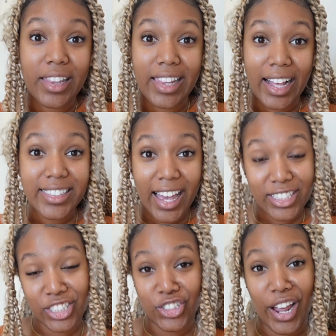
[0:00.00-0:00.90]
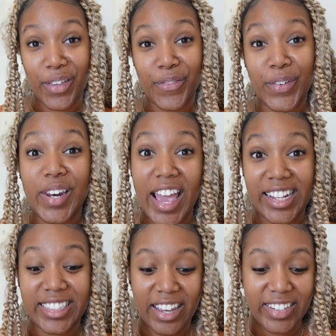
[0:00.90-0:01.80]
Let's actually try the food
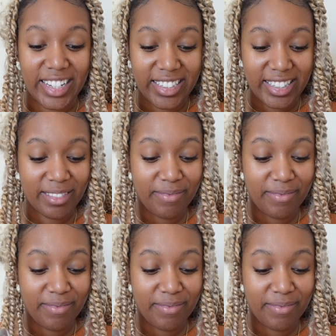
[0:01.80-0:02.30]
and see how it tastes.